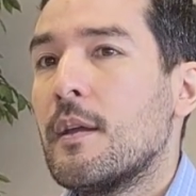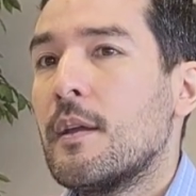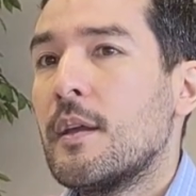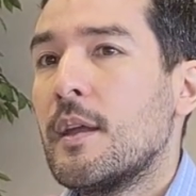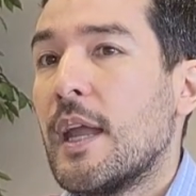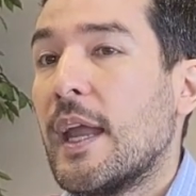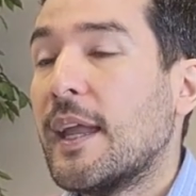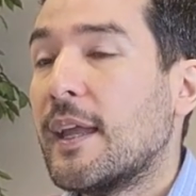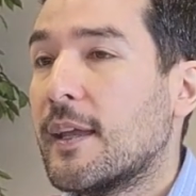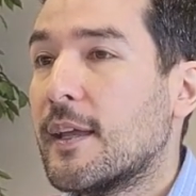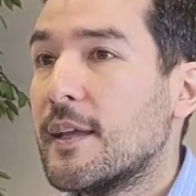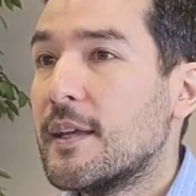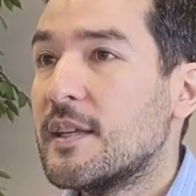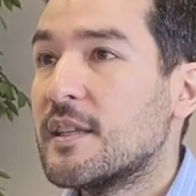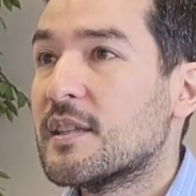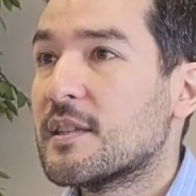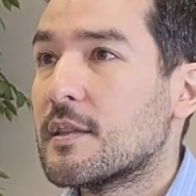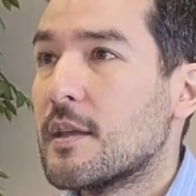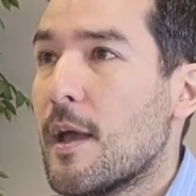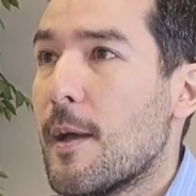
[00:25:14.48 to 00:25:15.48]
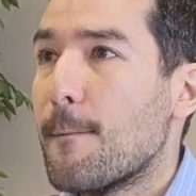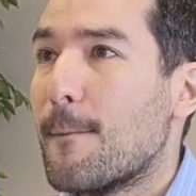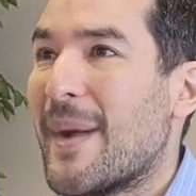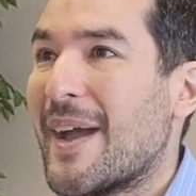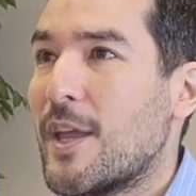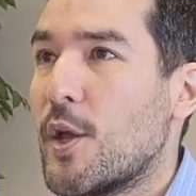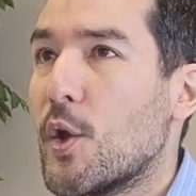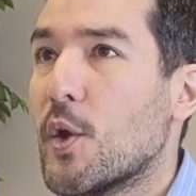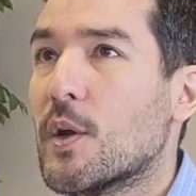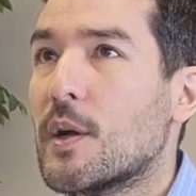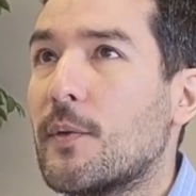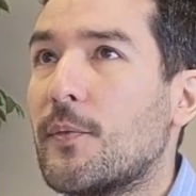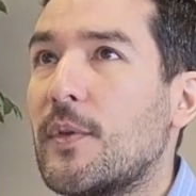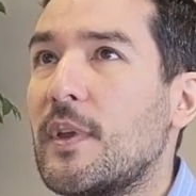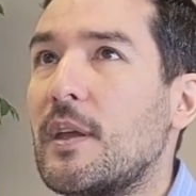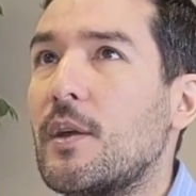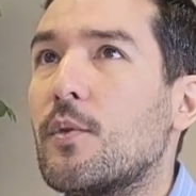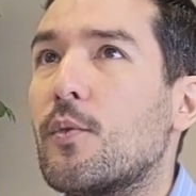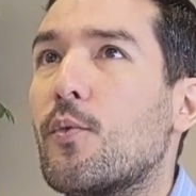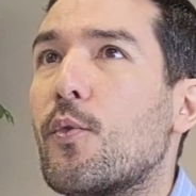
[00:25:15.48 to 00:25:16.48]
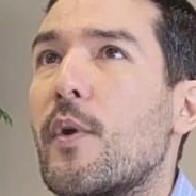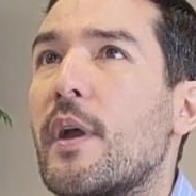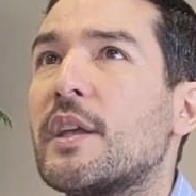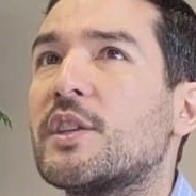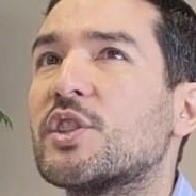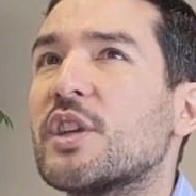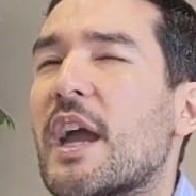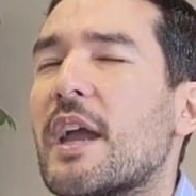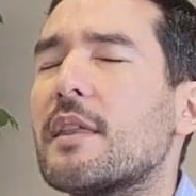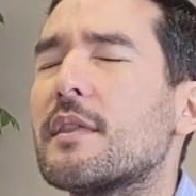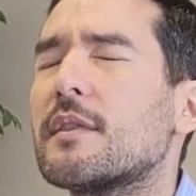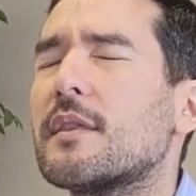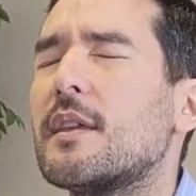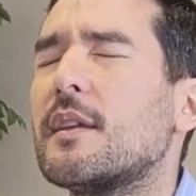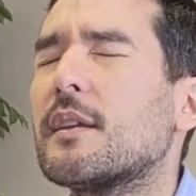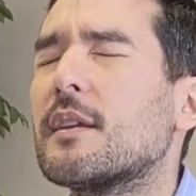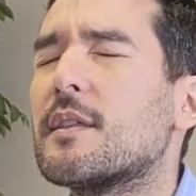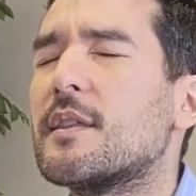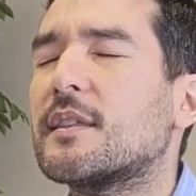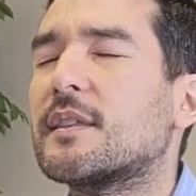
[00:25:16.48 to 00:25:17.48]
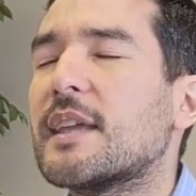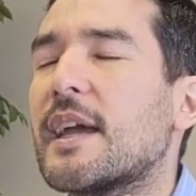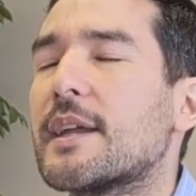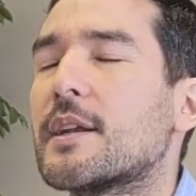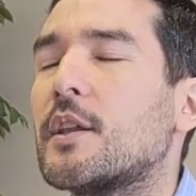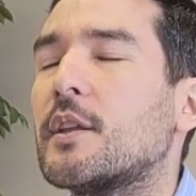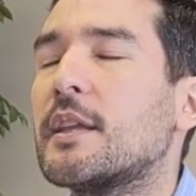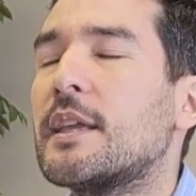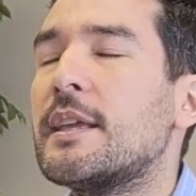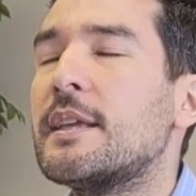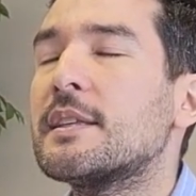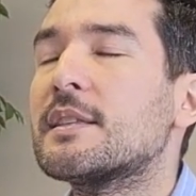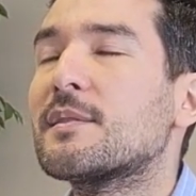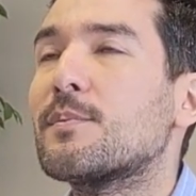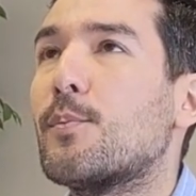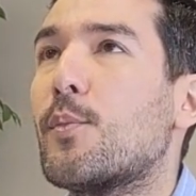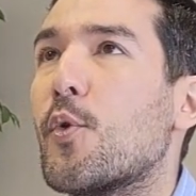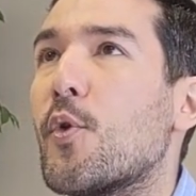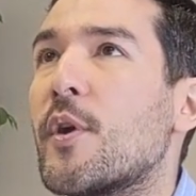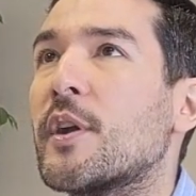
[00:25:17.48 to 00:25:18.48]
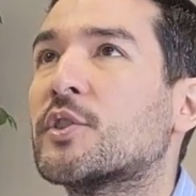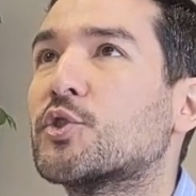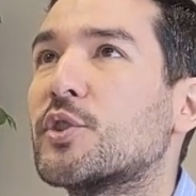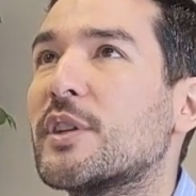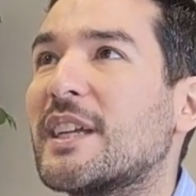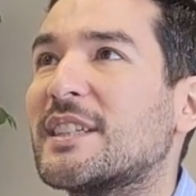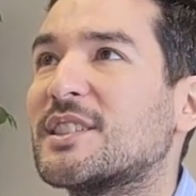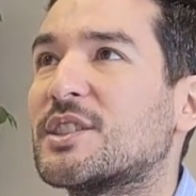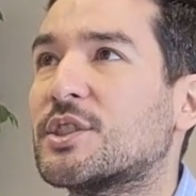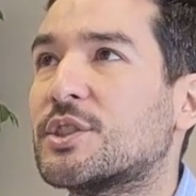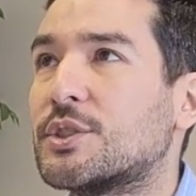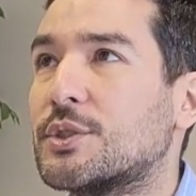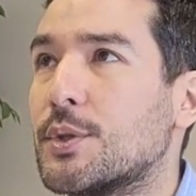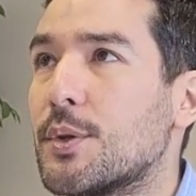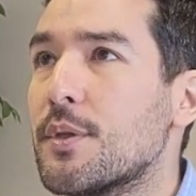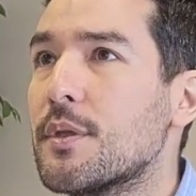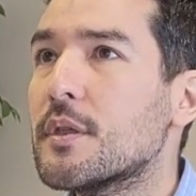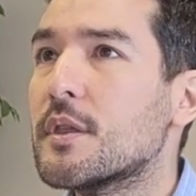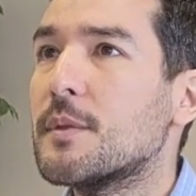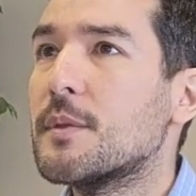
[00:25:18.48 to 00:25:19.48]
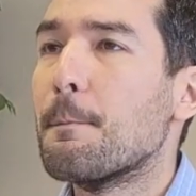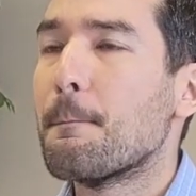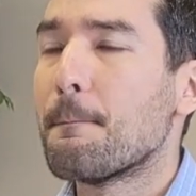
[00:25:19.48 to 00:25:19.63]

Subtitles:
In his biography, which I think the title is Poetry and Truth,